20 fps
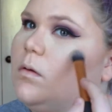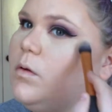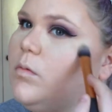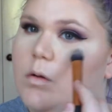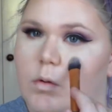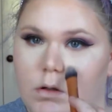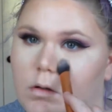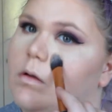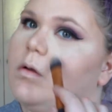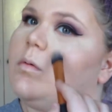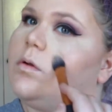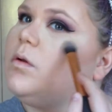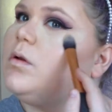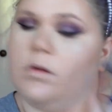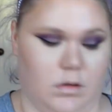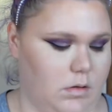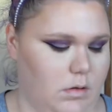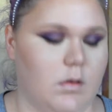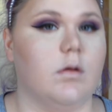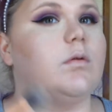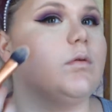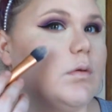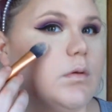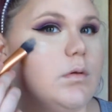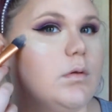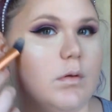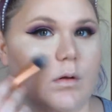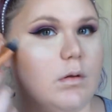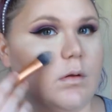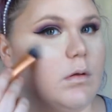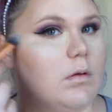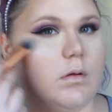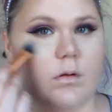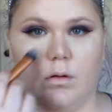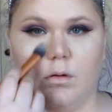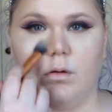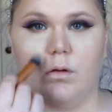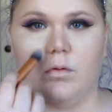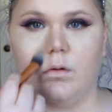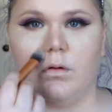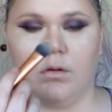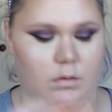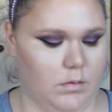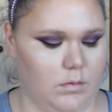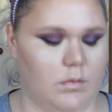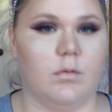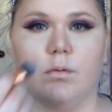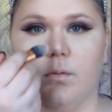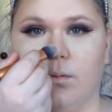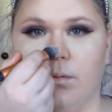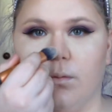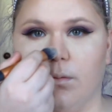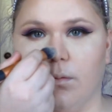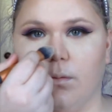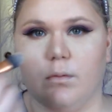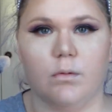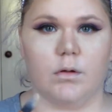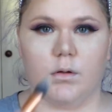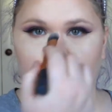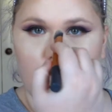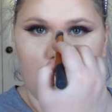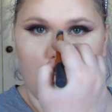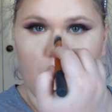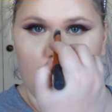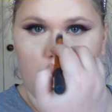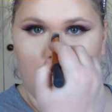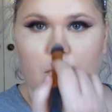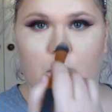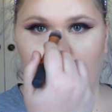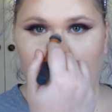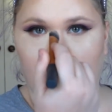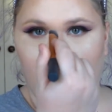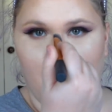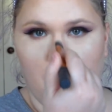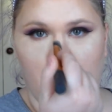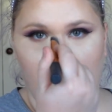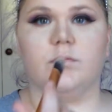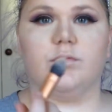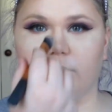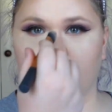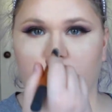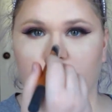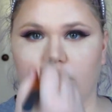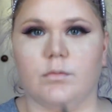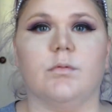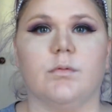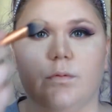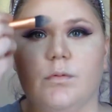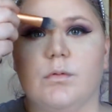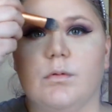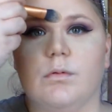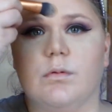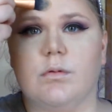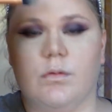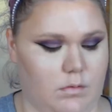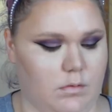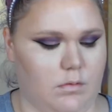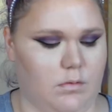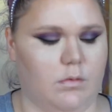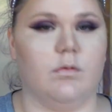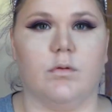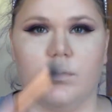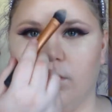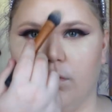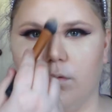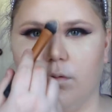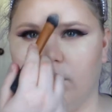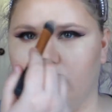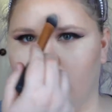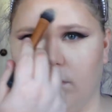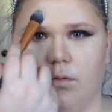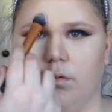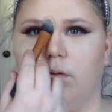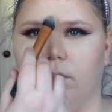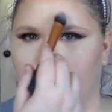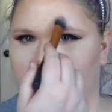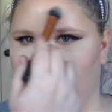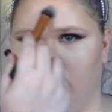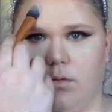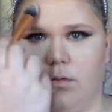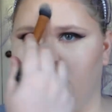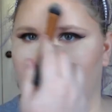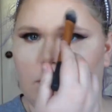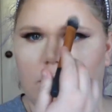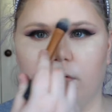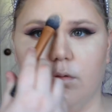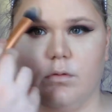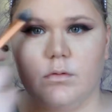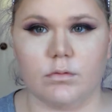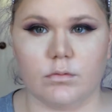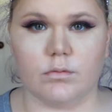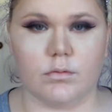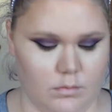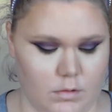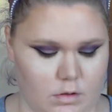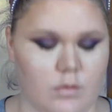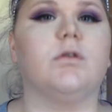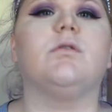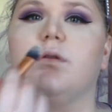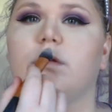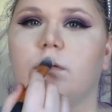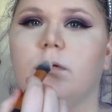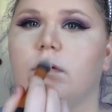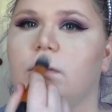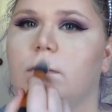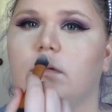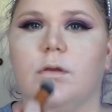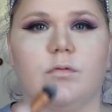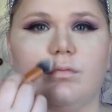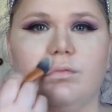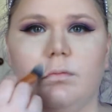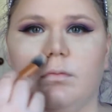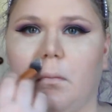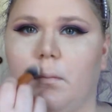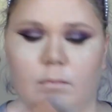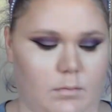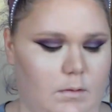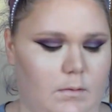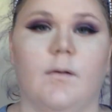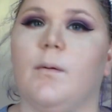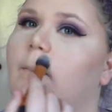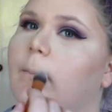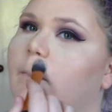a thick layer of loose powder, and you're just going to let that sit on your face for a little bit, and then after so long, that's when you knock it off and blend